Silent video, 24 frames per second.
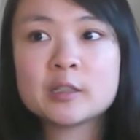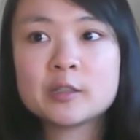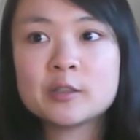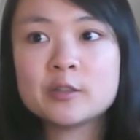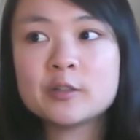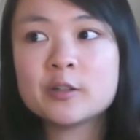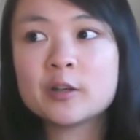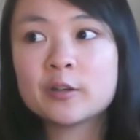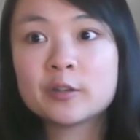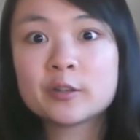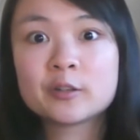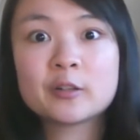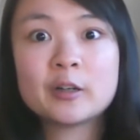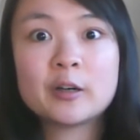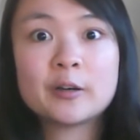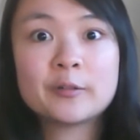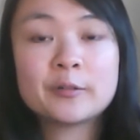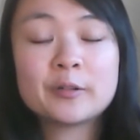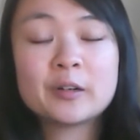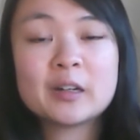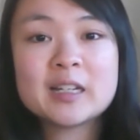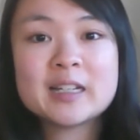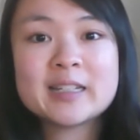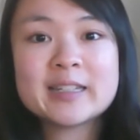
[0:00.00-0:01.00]
you know, they're all
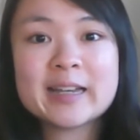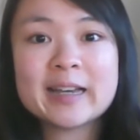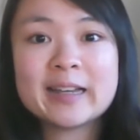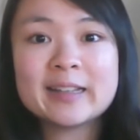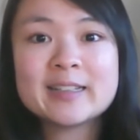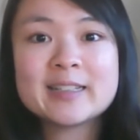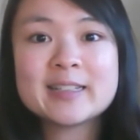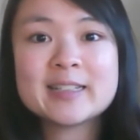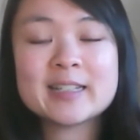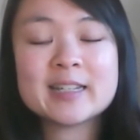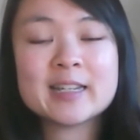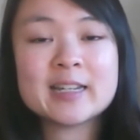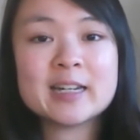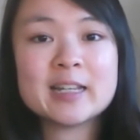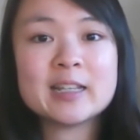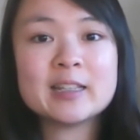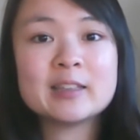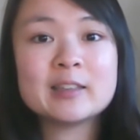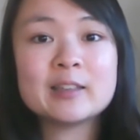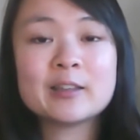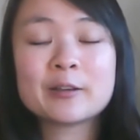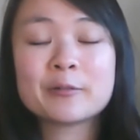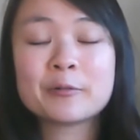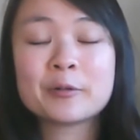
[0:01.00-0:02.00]
very talented and
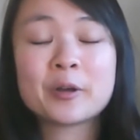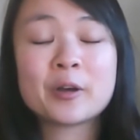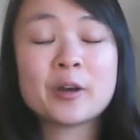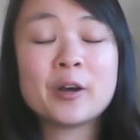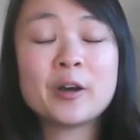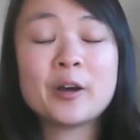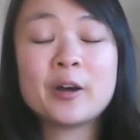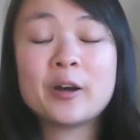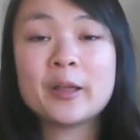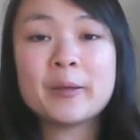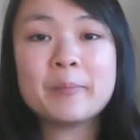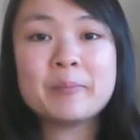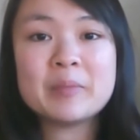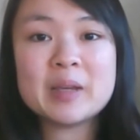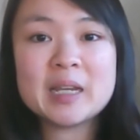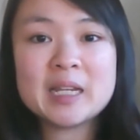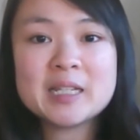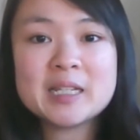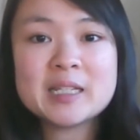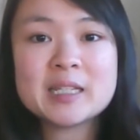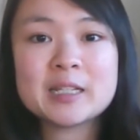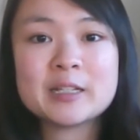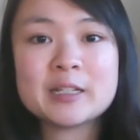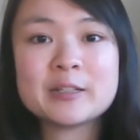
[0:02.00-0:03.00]
they were all
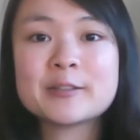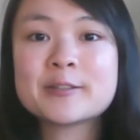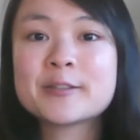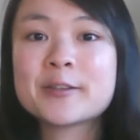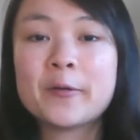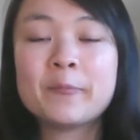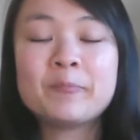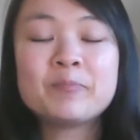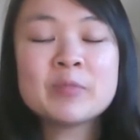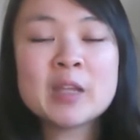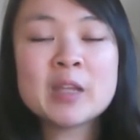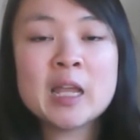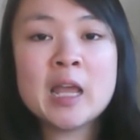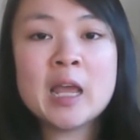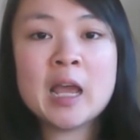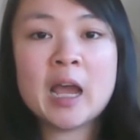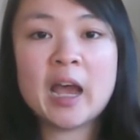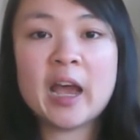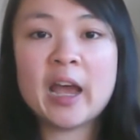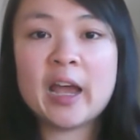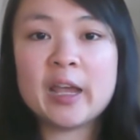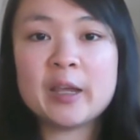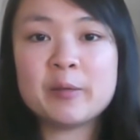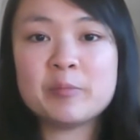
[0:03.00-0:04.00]
amazing. So
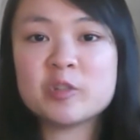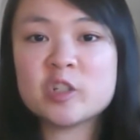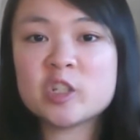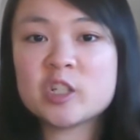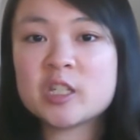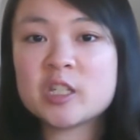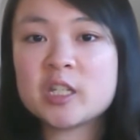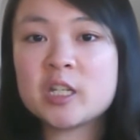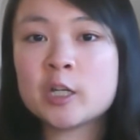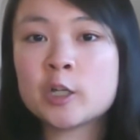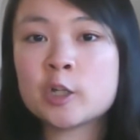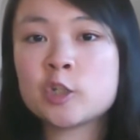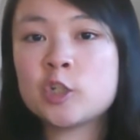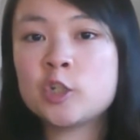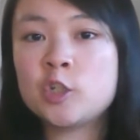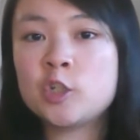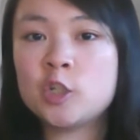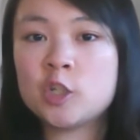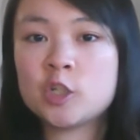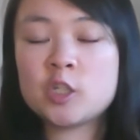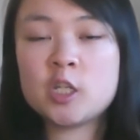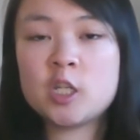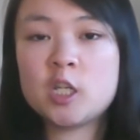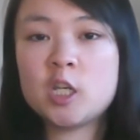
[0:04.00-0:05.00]
I'm just here to
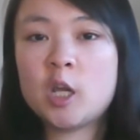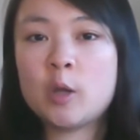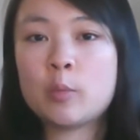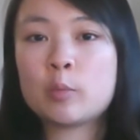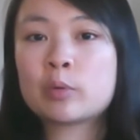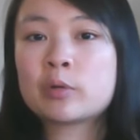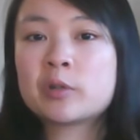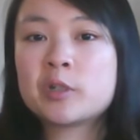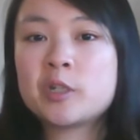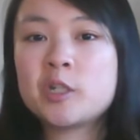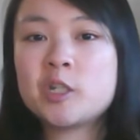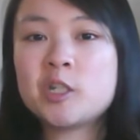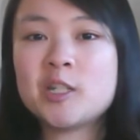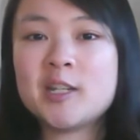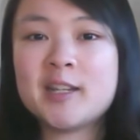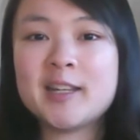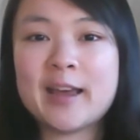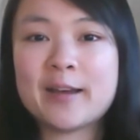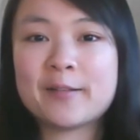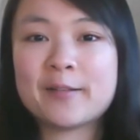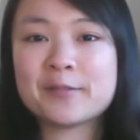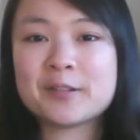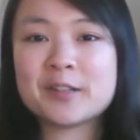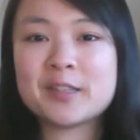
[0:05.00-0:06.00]
just appreciate
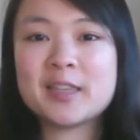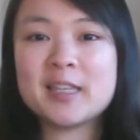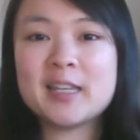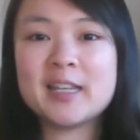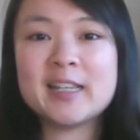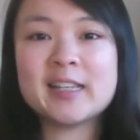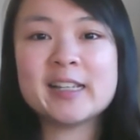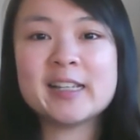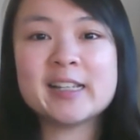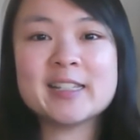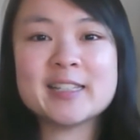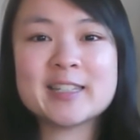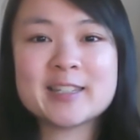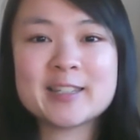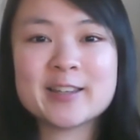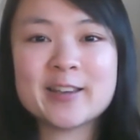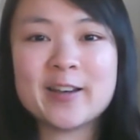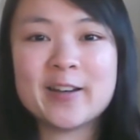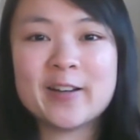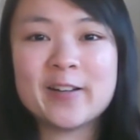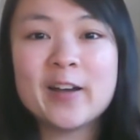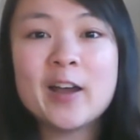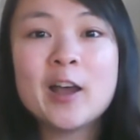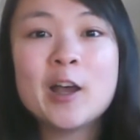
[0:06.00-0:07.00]
everything. And so
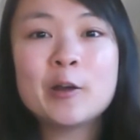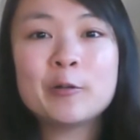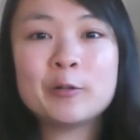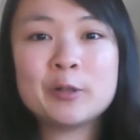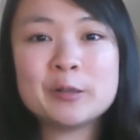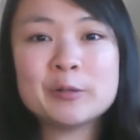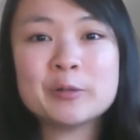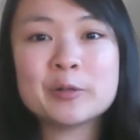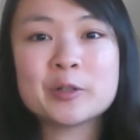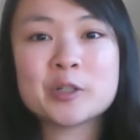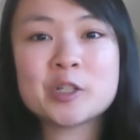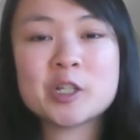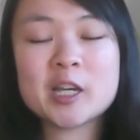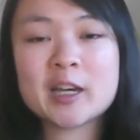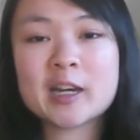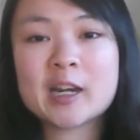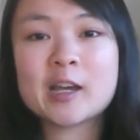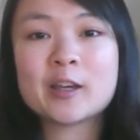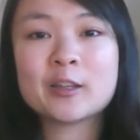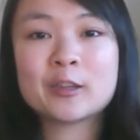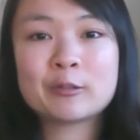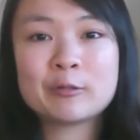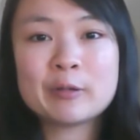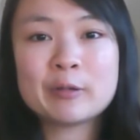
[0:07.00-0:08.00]
we will check
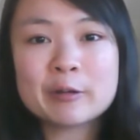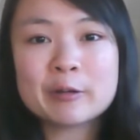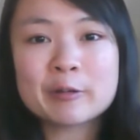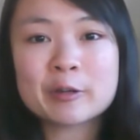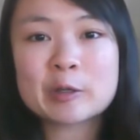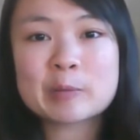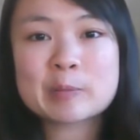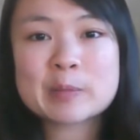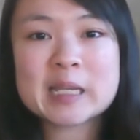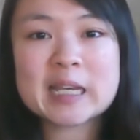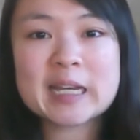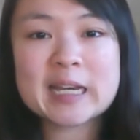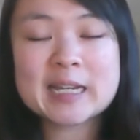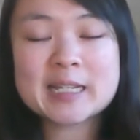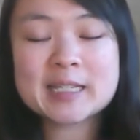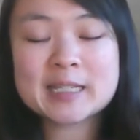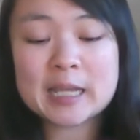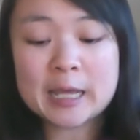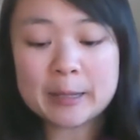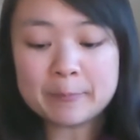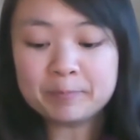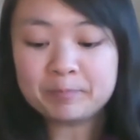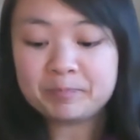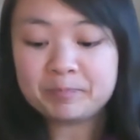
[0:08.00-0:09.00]
out three groups, like I said.